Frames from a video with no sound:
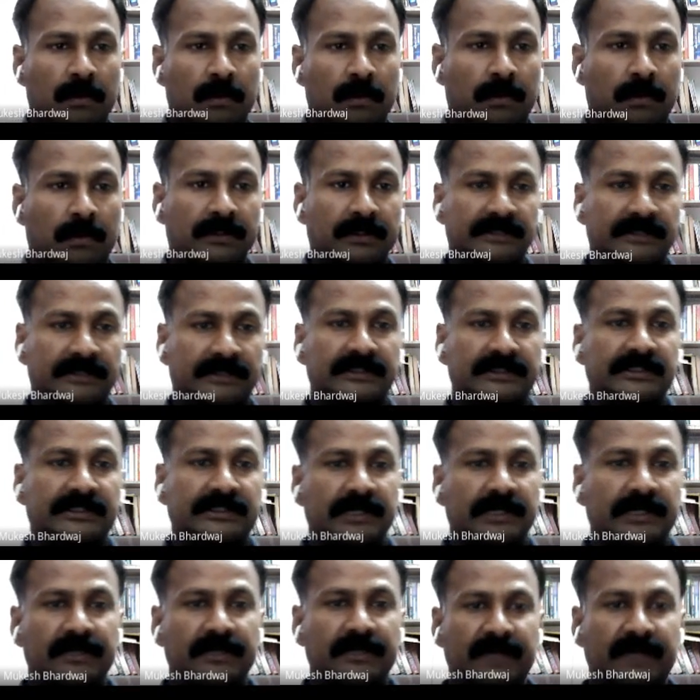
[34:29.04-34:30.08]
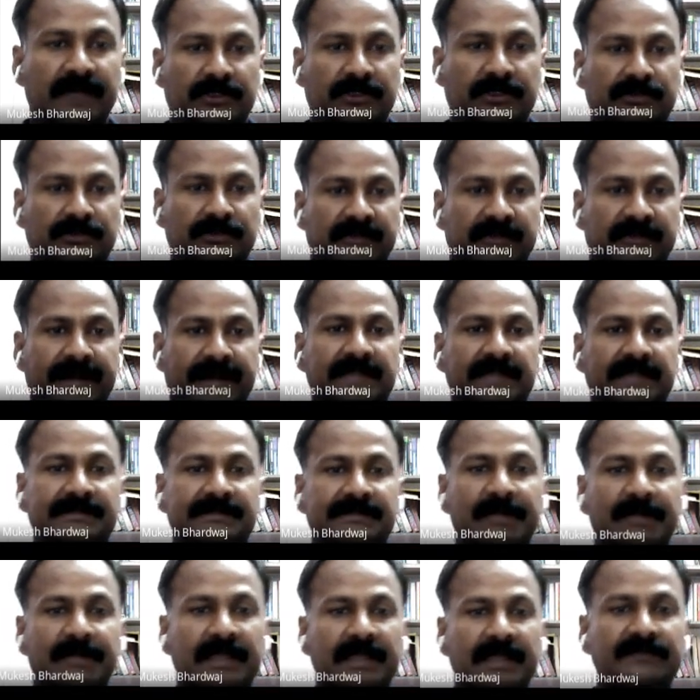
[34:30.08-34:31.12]
Yes, the study of electrostatics
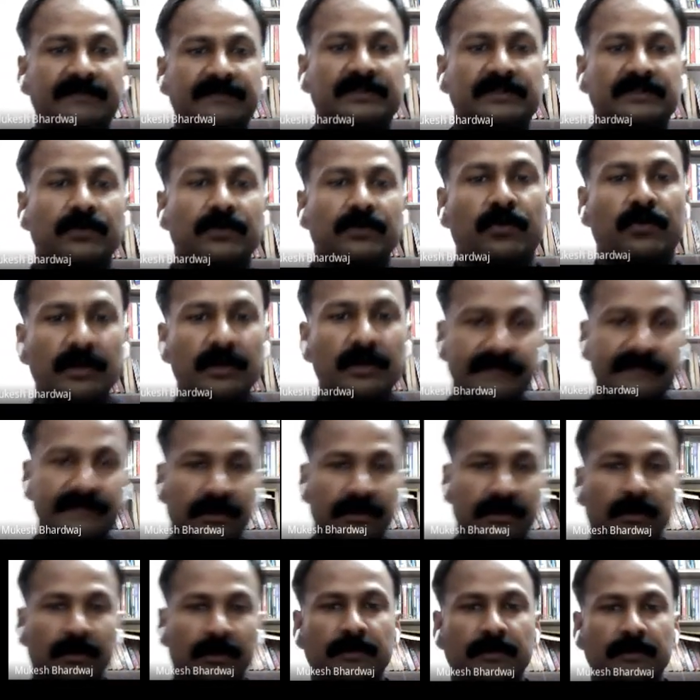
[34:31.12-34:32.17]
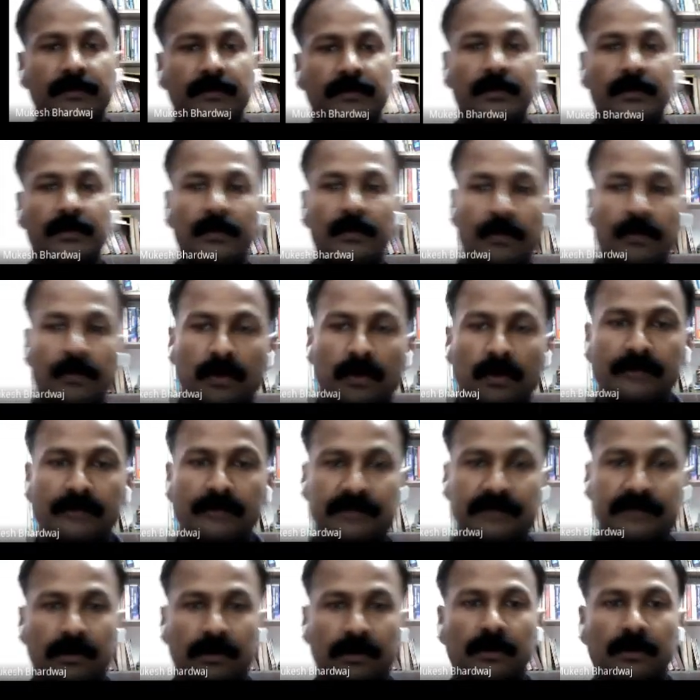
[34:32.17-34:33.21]
begins with the Coulomb's law.
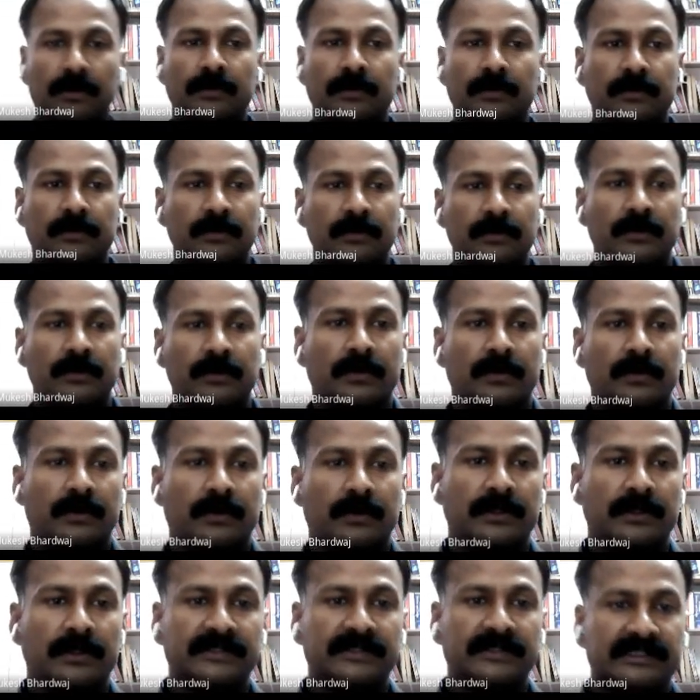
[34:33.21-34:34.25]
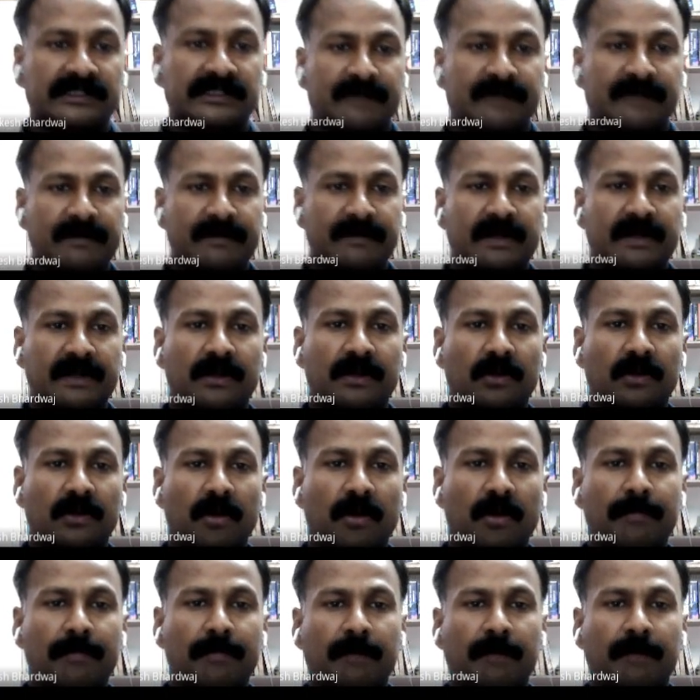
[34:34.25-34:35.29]
Coulomb's law is an experimental
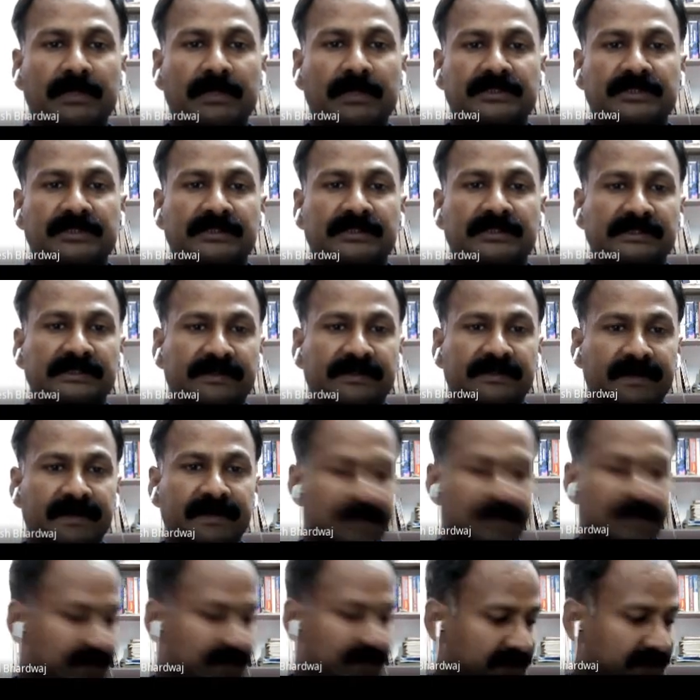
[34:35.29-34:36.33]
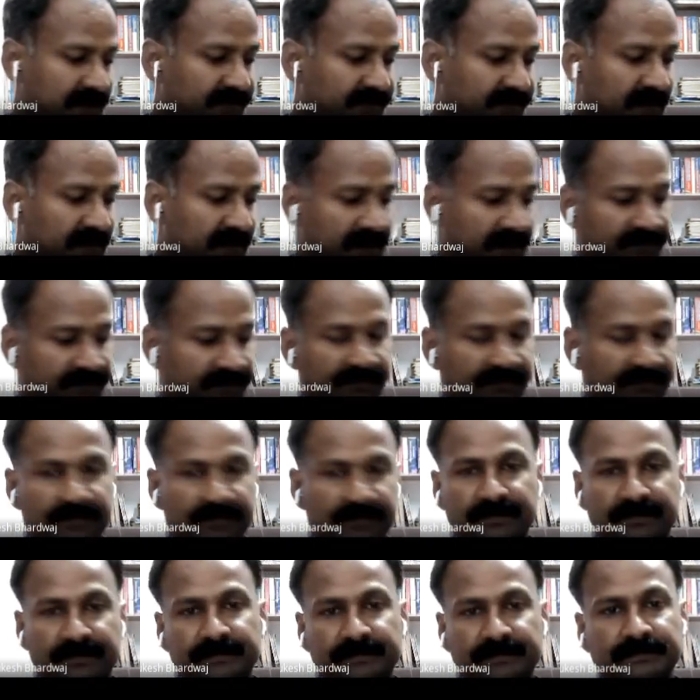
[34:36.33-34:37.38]
law published in 1785
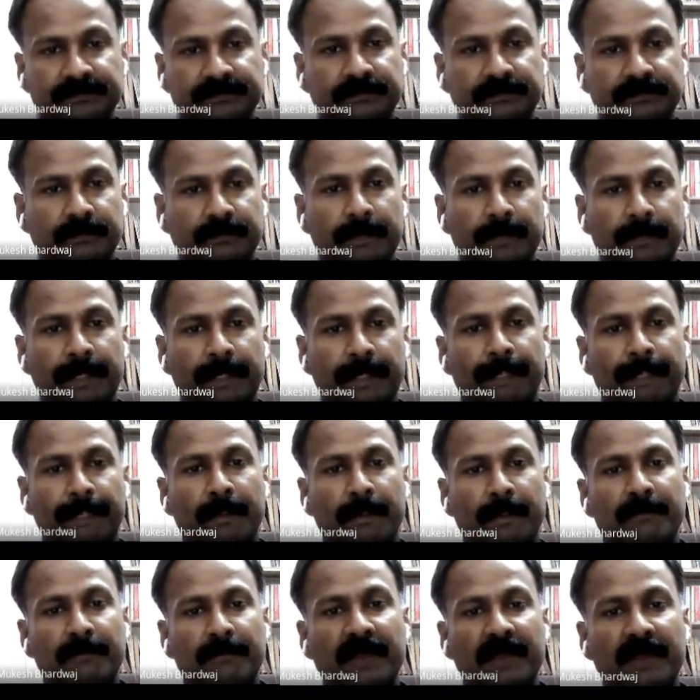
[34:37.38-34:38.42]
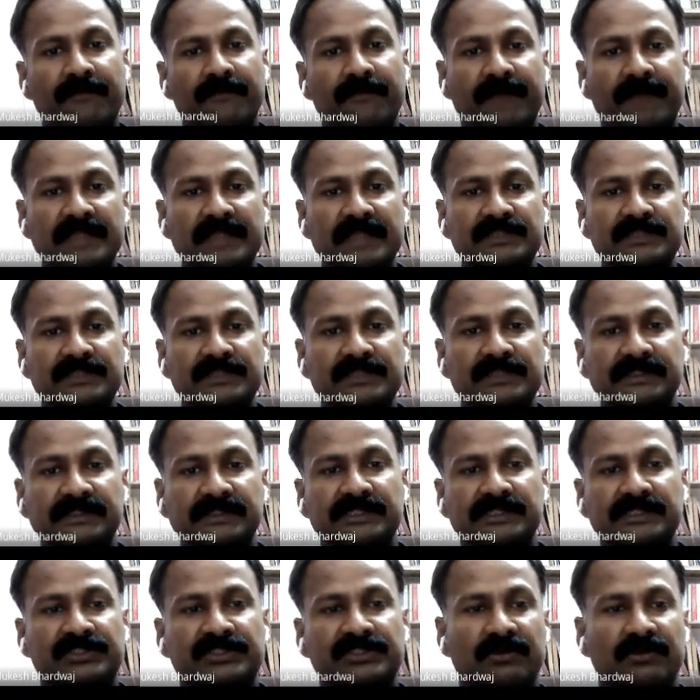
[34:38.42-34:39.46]
by French
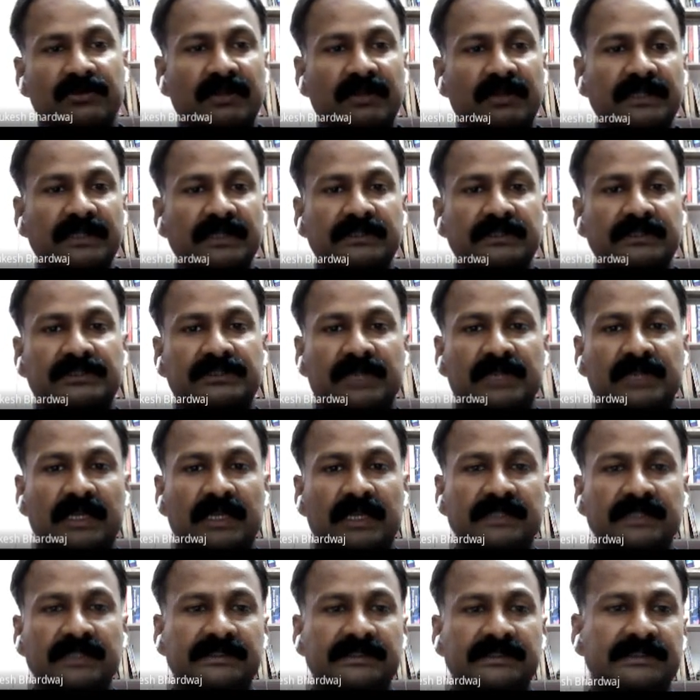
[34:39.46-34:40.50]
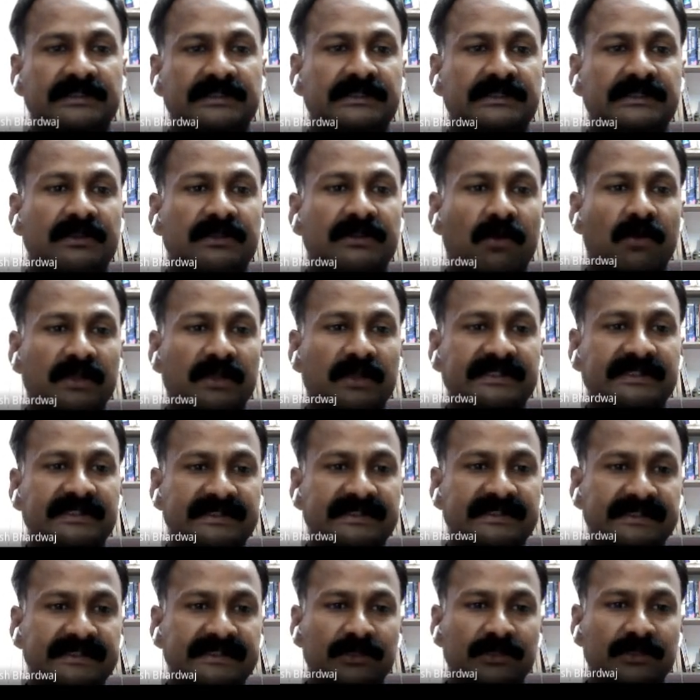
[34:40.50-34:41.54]
physicist Charles
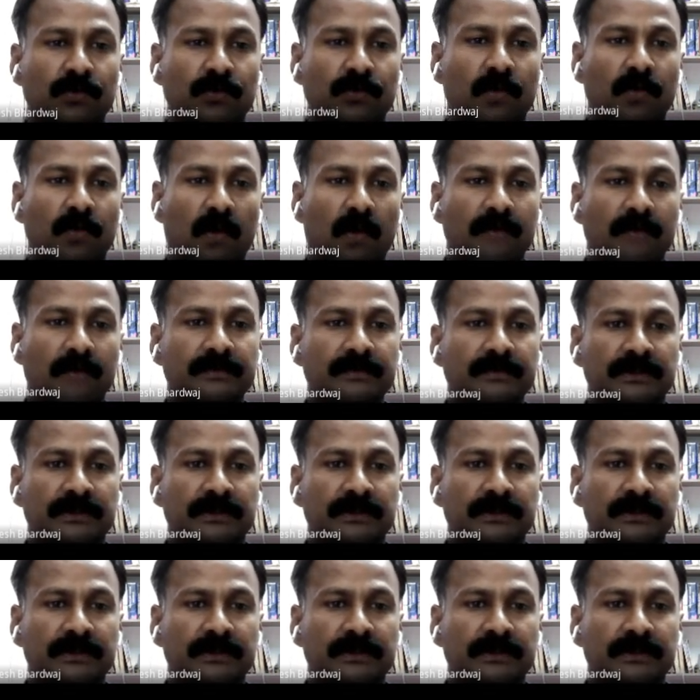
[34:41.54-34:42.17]
Augustin de Coulomb.